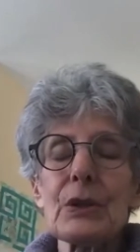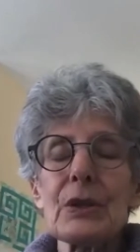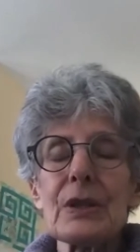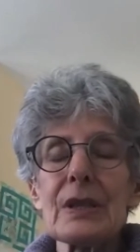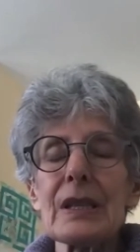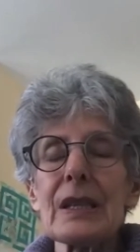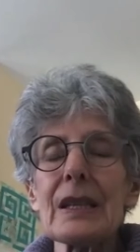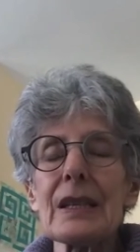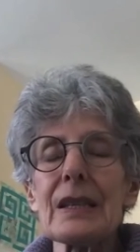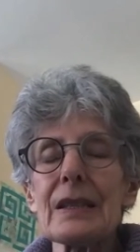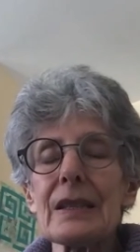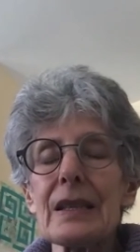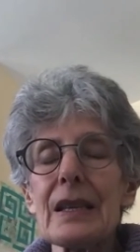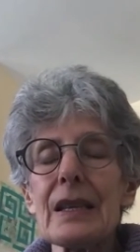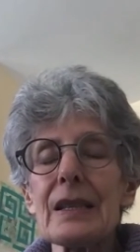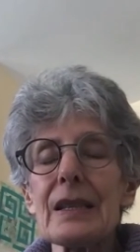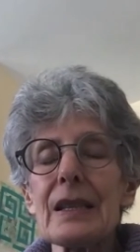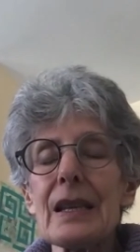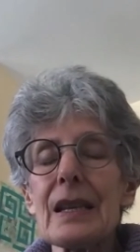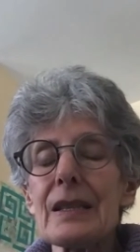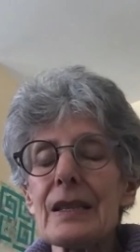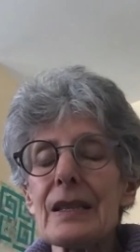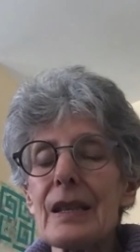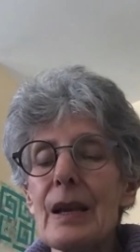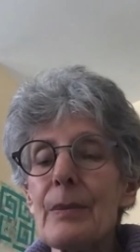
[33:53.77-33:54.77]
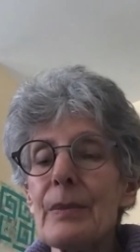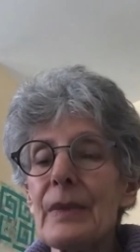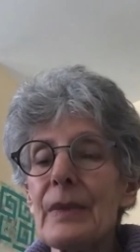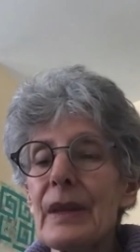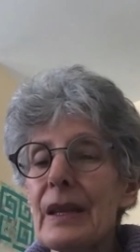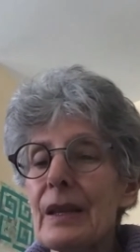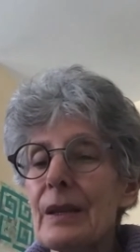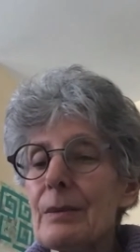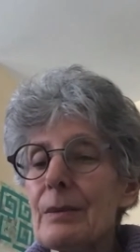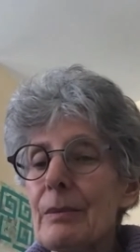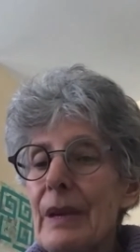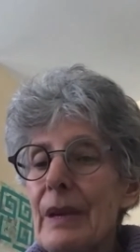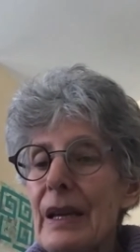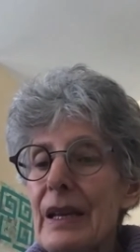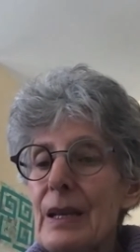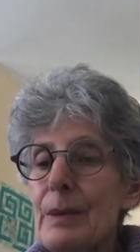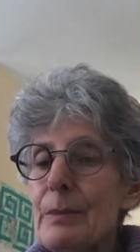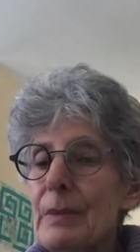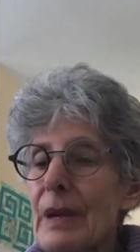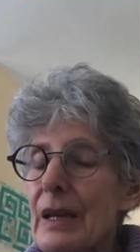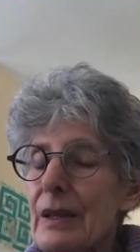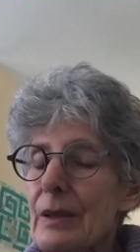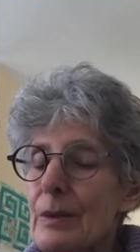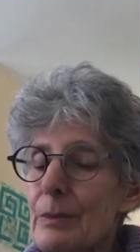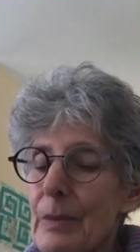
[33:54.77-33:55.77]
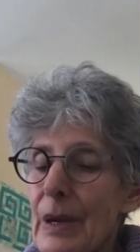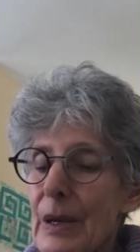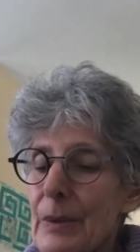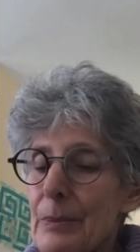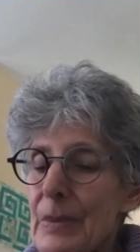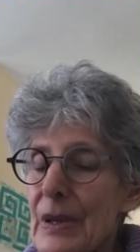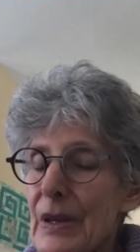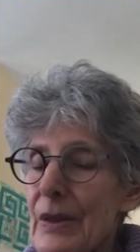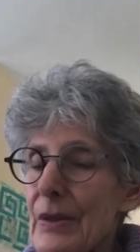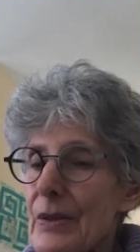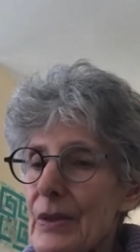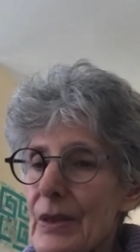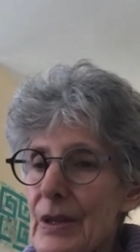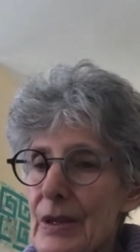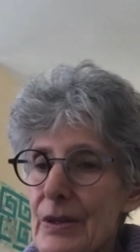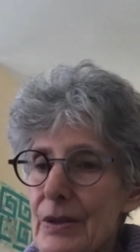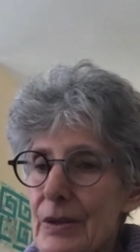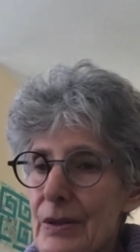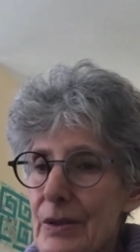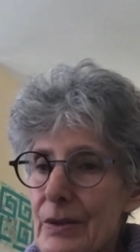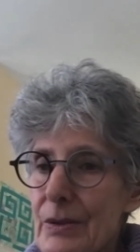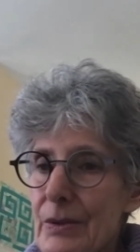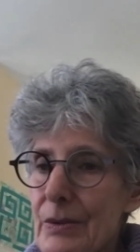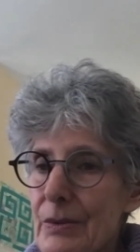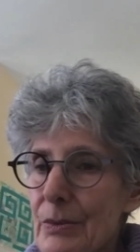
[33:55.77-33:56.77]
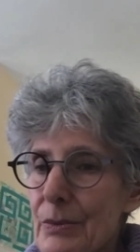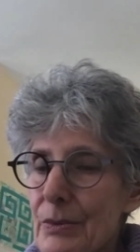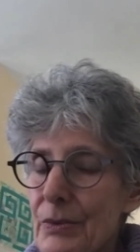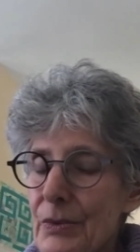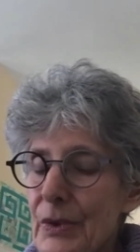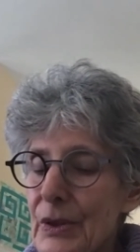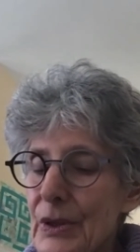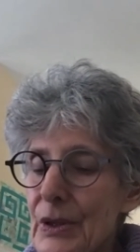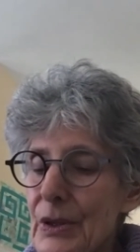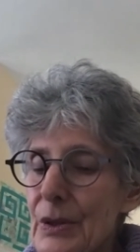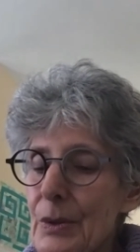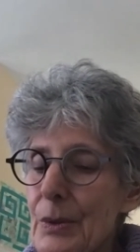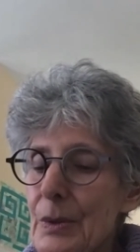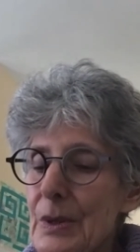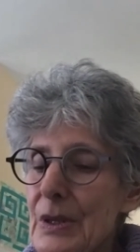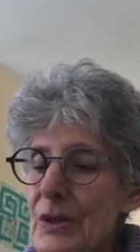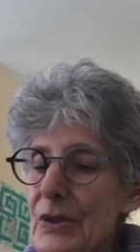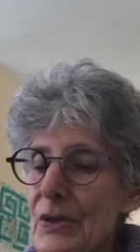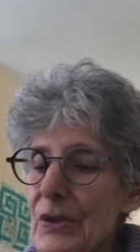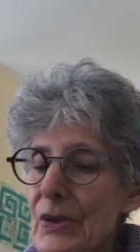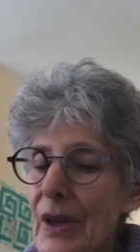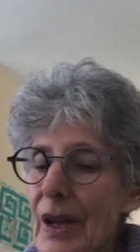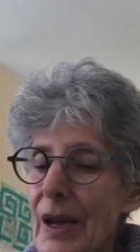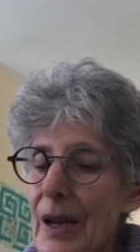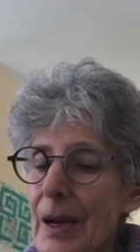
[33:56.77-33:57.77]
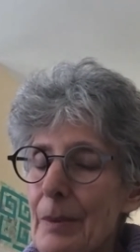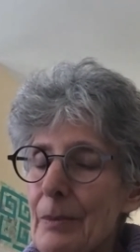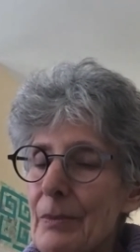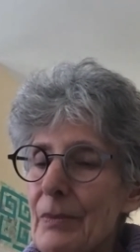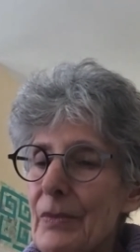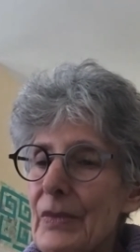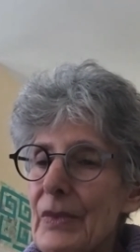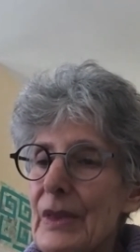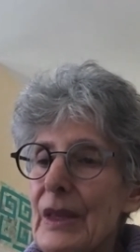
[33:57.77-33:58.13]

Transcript: you see as something and Manny might, might be this for you is um,